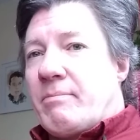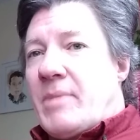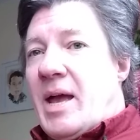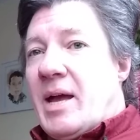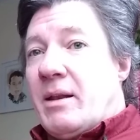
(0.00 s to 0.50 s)

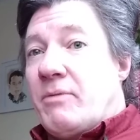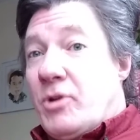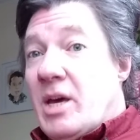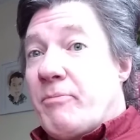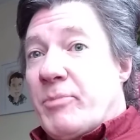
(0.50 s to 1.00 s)
And for
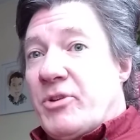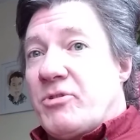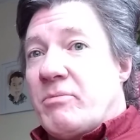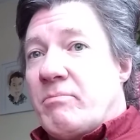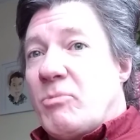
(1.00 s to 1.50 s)

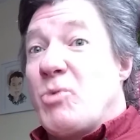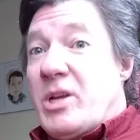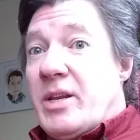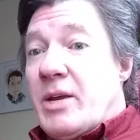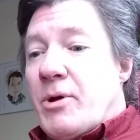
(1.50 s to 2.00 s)
government,
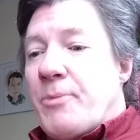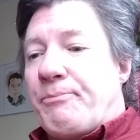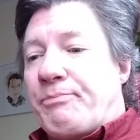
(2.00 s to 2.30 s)
read Nero.